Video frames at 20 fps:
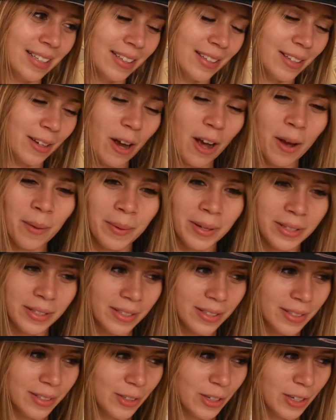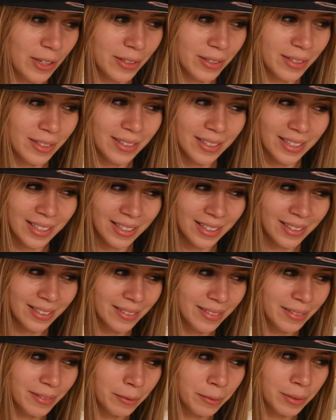the comments just
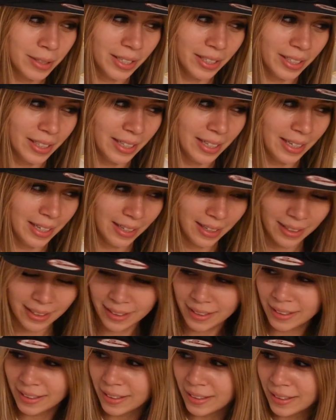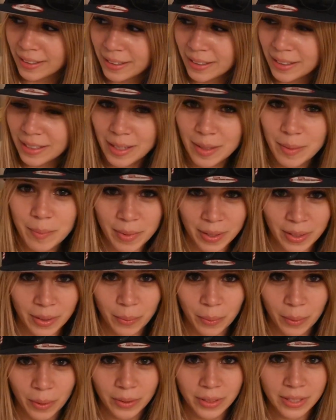really mean
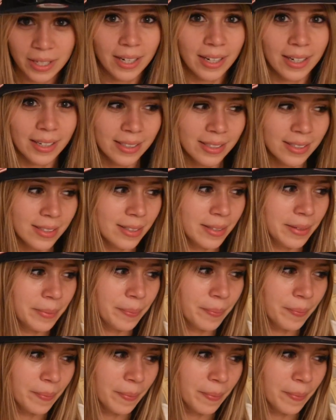the world to us.